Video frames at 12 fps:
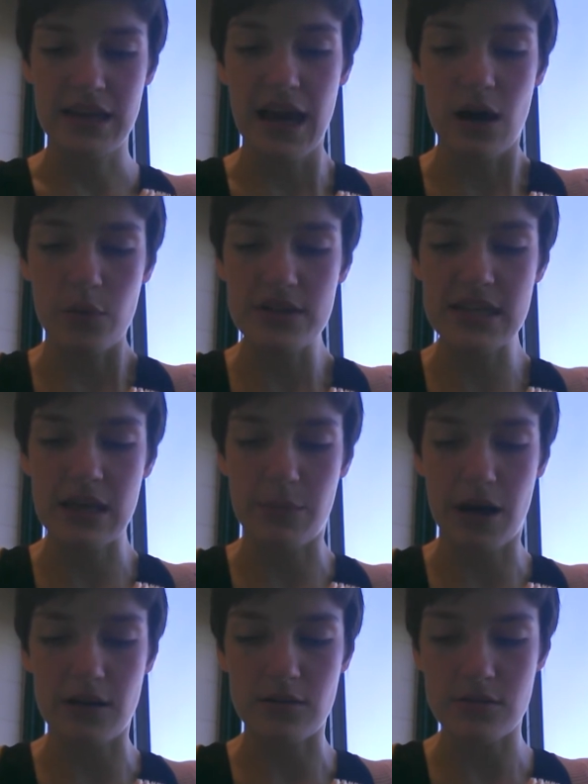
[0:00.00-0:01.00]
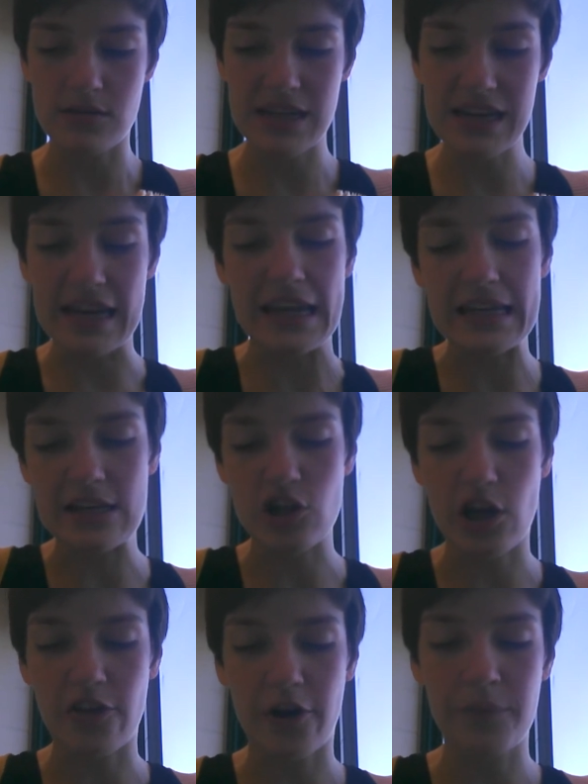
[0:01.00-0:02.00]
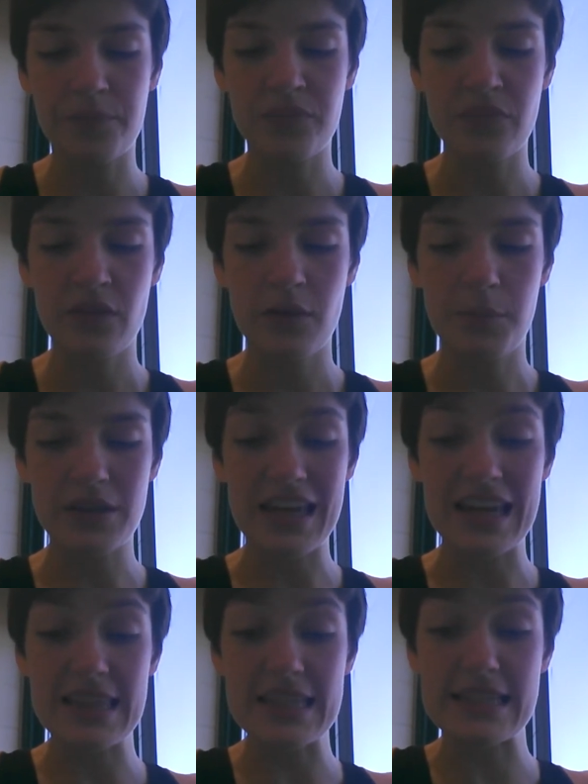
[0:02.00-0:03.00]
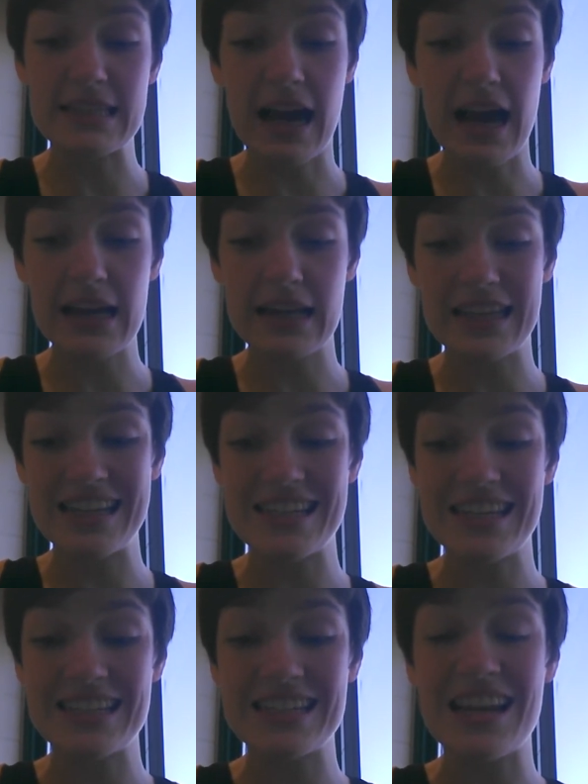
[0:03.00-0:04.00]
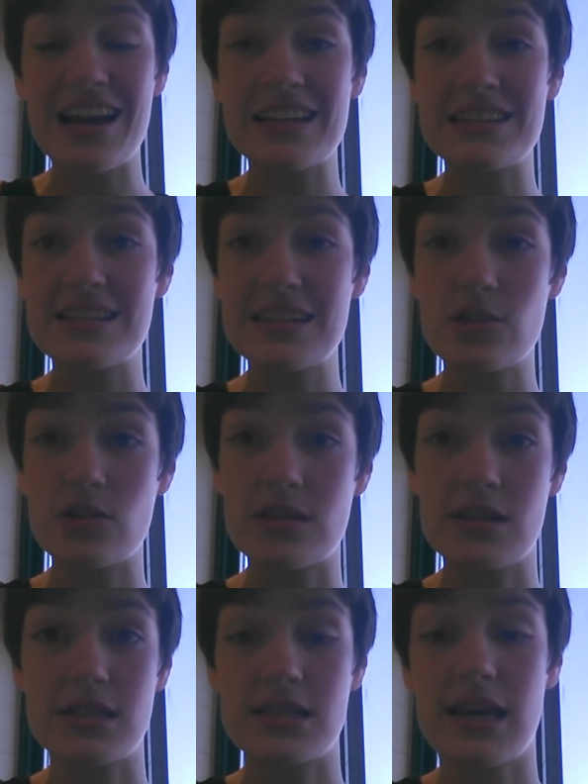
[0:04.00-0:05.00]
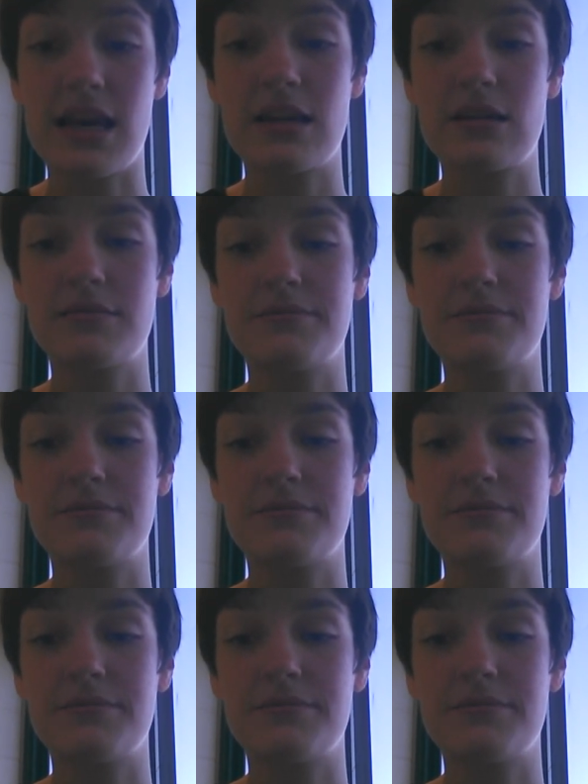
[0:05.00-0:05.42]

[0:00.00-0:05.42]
Yeah, whiskey bottles. They didn't hit each other, but they hit this guy and he had to get nine stitches in his head.